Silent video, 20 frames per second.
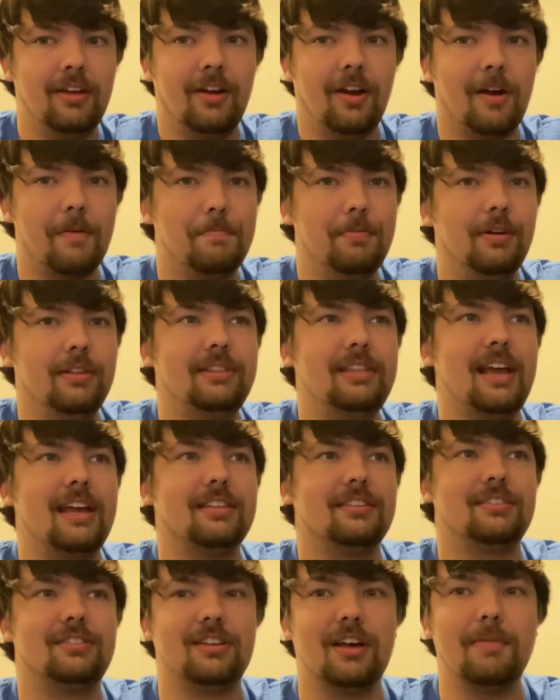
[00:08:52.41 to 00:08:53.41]
Or put
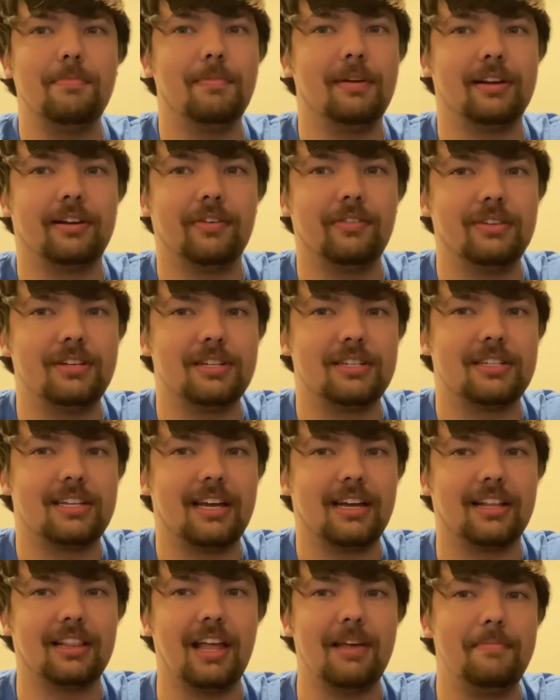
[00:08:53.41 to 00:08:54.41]
that somewhere. Don't just
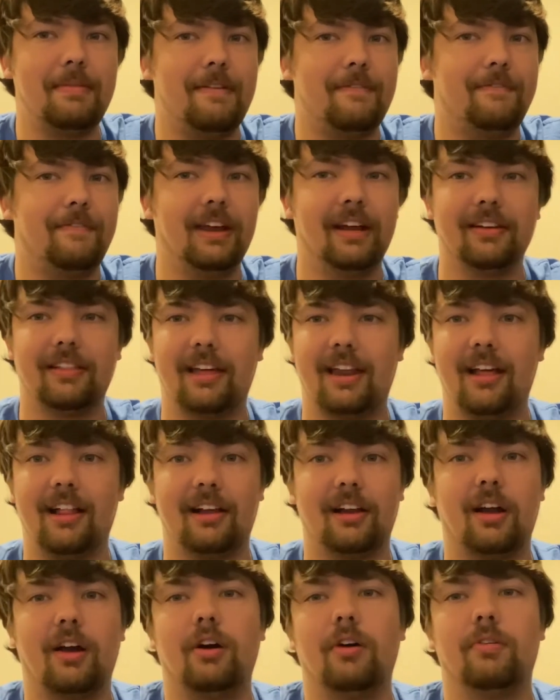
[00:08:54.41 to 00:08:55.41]
let me figure that
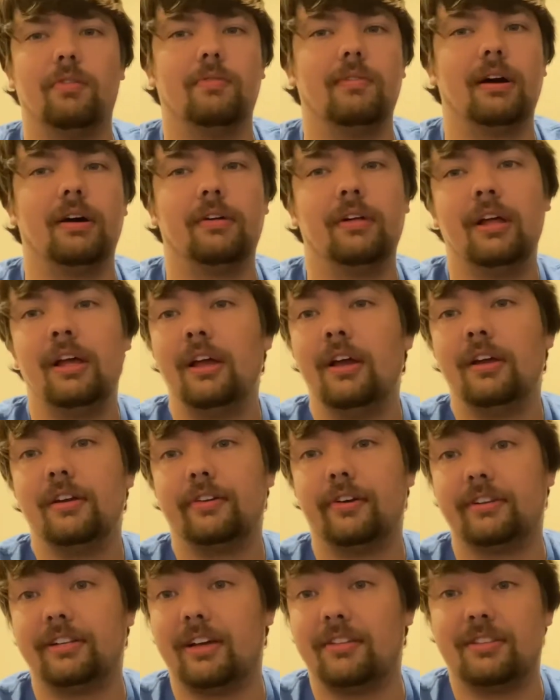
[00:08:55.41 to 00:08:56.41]
out. Oh, well,
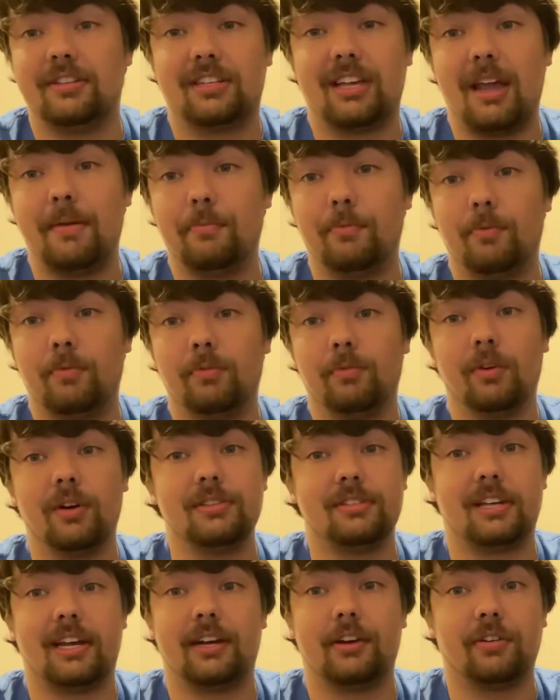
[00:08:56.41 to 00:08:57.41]
turns out this game
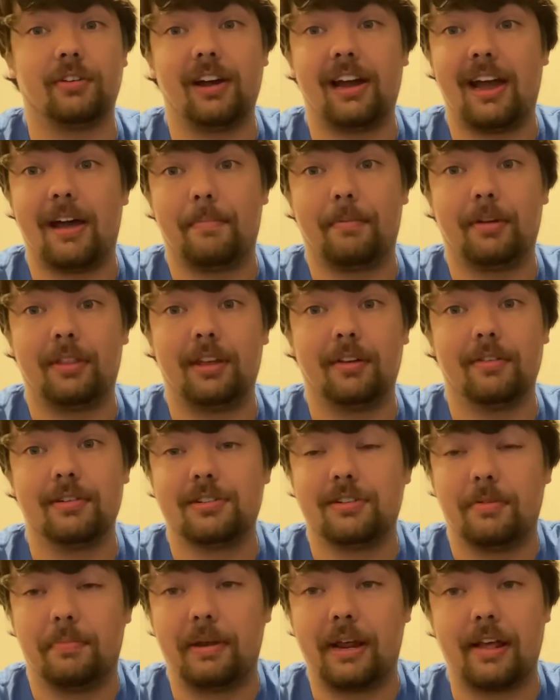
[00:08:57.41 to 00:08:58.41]
runs like crap on the
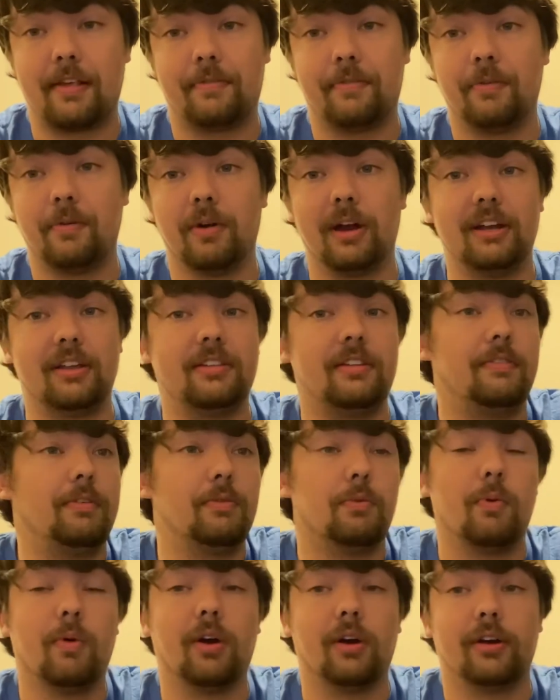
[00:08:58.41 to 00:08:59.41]
original PS4. It doesn't
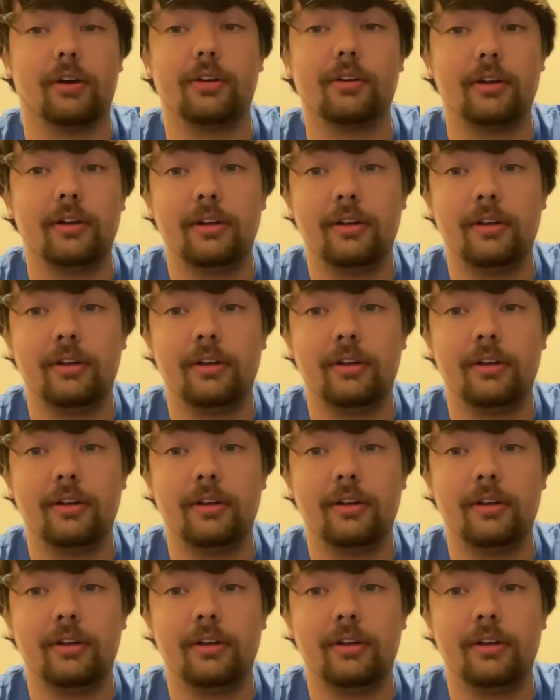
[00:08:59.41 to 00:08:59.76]
even work.